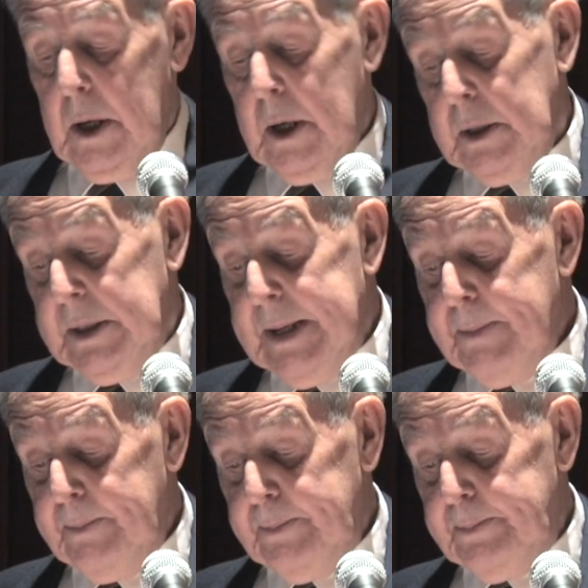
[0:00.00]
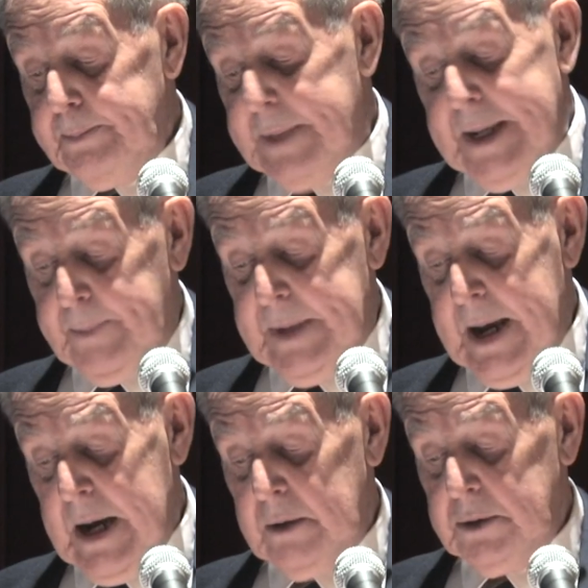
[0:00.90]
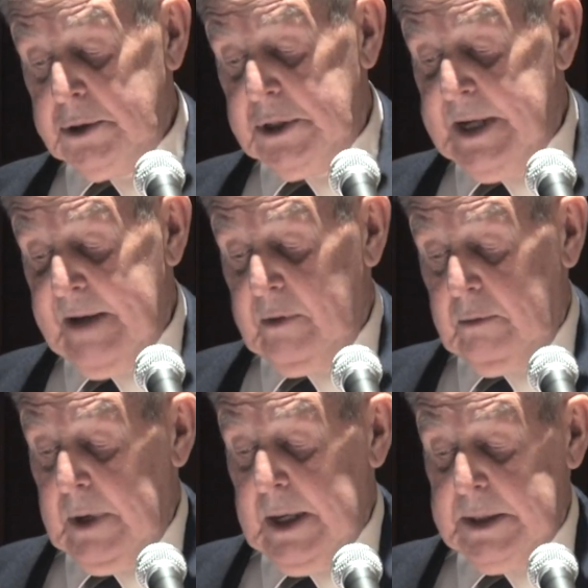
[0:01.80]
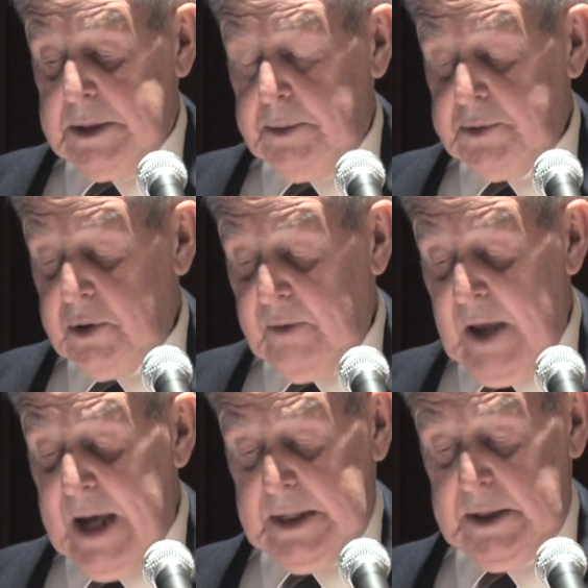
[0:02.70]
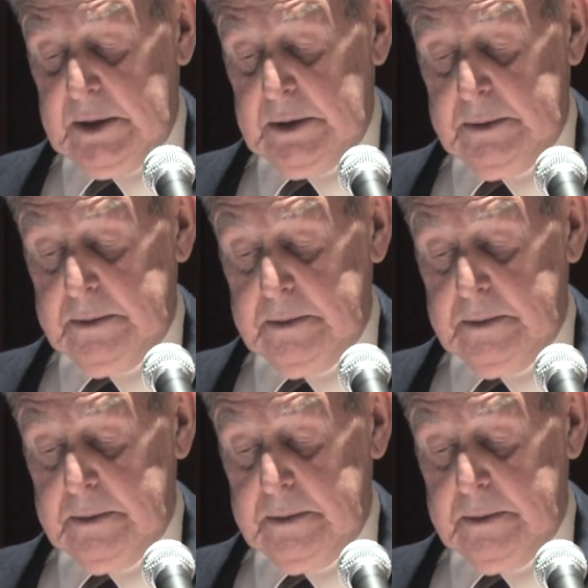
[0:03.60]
And deep down, she never really seems to have liked it.